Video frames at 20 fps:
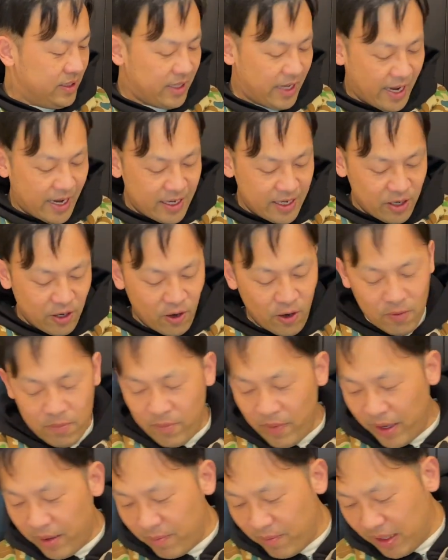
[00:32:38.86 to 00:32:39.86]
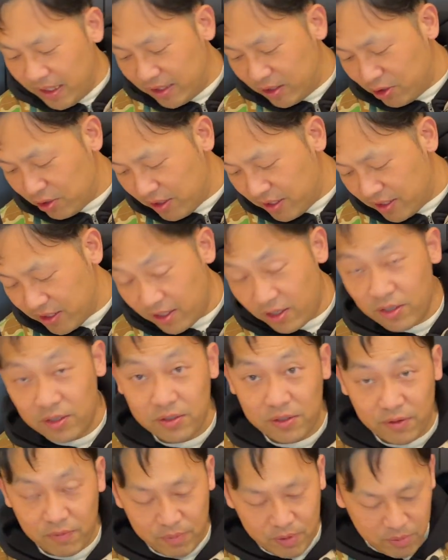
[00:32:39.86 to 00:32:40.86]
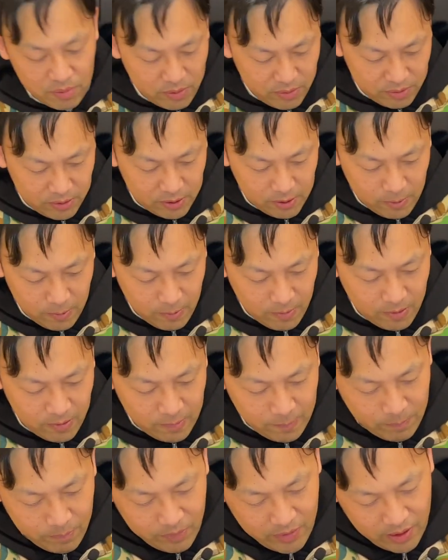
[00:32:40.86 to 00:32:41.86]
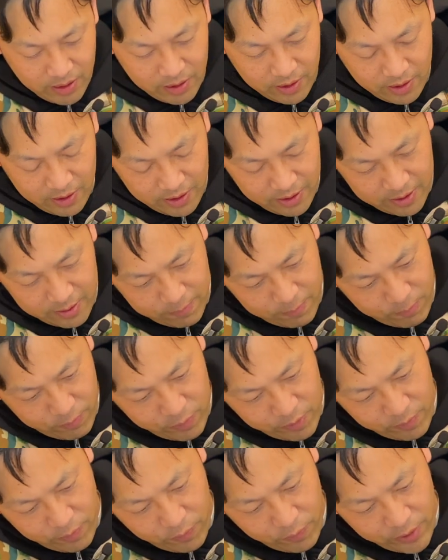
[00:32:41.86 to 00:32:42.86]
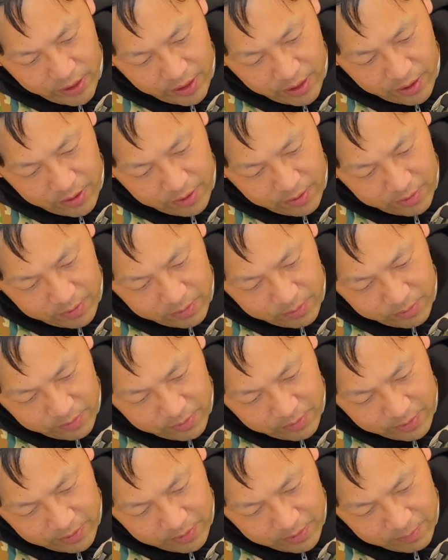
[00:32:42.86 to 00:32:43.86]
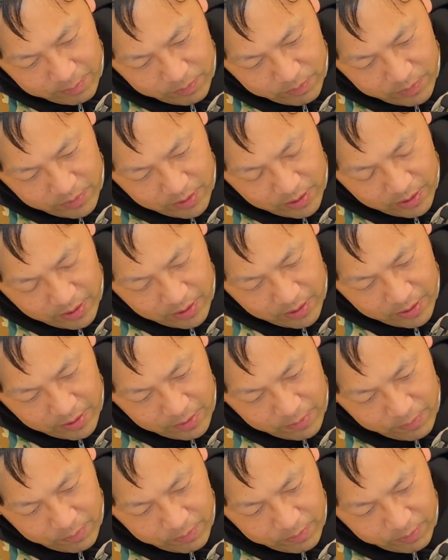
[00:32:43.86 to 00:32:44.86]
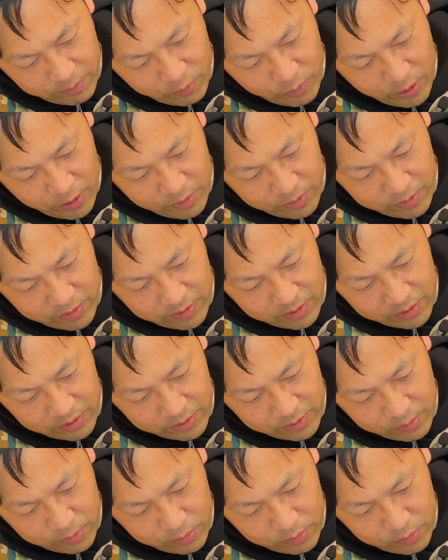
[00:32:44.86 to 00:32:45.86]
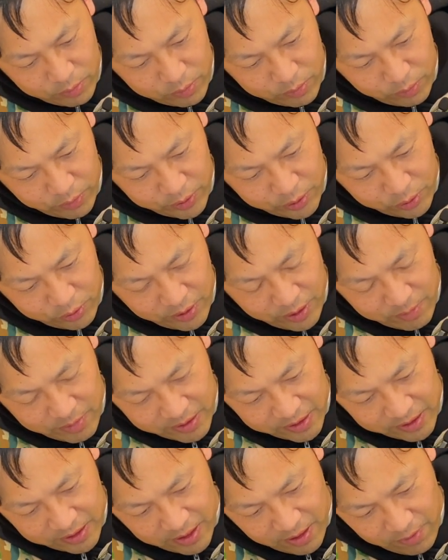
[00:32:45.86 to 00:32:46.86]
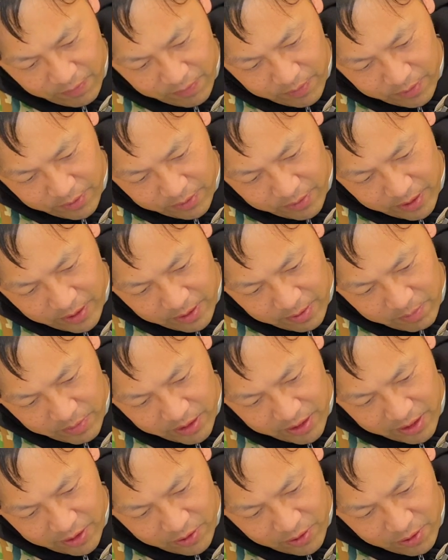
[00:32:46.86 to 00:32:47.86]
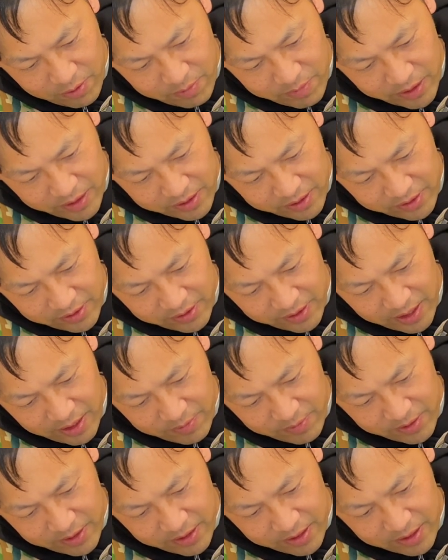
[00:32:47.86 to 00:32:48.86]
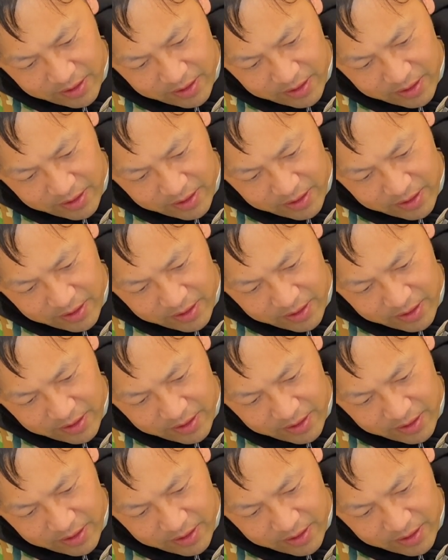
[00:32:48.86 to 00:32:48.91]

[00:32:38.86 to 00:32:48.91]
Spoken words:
any comment might trigger a lot of people. So I refrain. Well, will restrain myself on making comments on that one.